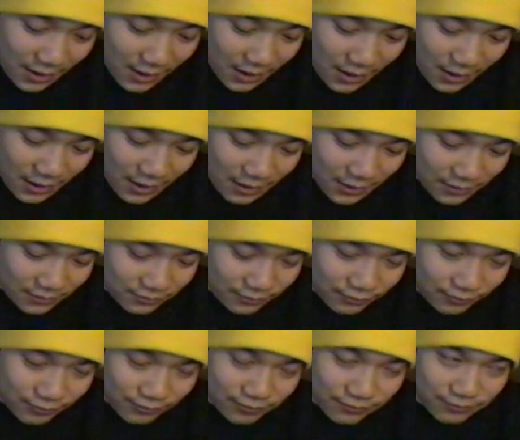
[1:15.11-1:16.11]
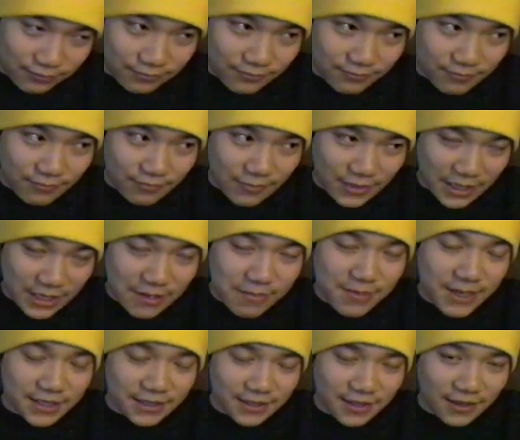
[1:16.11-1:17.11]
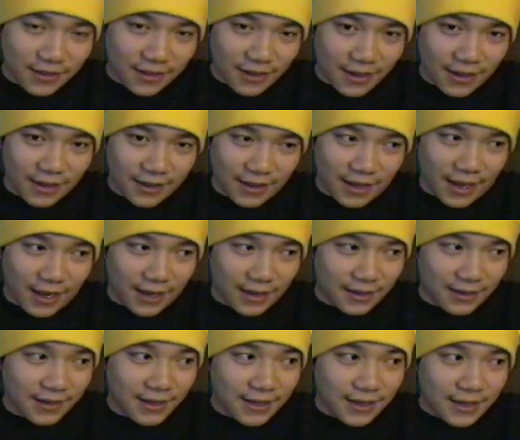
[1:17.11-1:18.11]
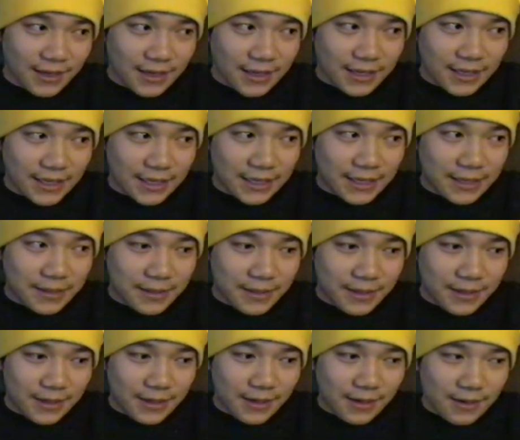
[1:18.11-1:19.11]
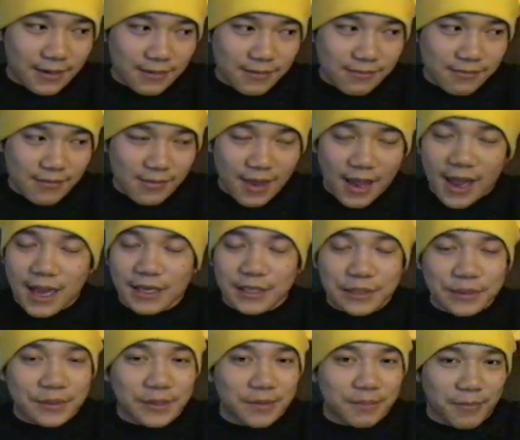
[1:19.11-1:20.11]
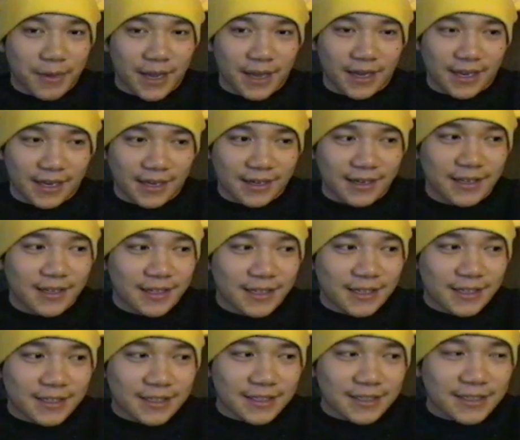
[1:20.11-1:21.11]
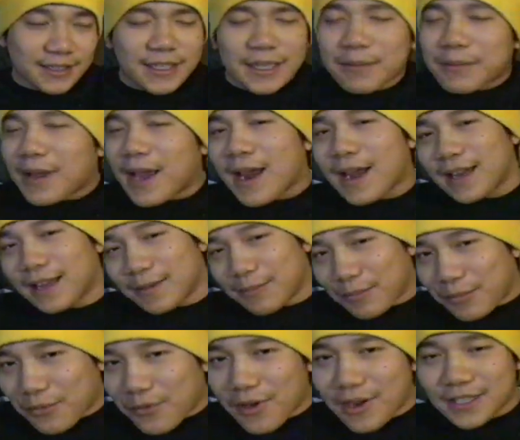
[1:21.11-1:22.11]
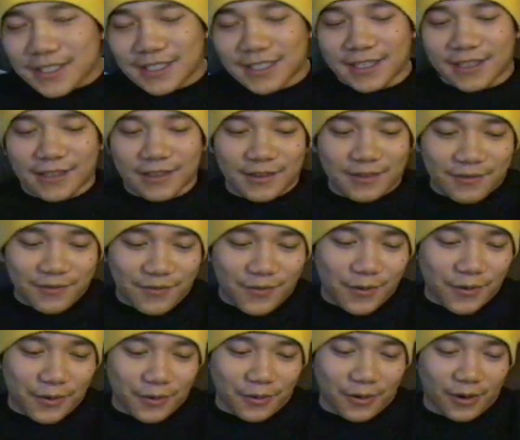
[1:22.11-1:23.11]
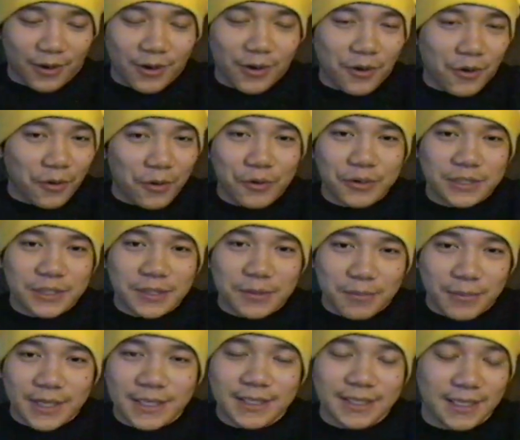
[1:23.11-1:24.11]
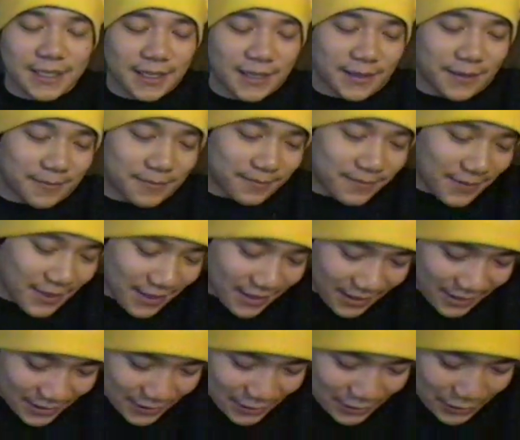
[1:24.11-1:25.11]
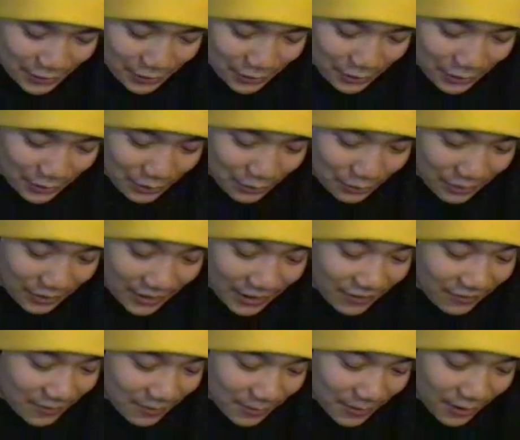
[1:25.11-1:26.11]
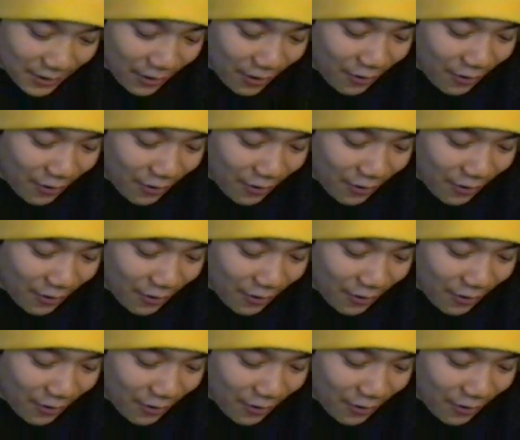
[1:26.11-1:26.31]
uh, he must have thought that he had to have made some kind of impression for her to miss him to give him a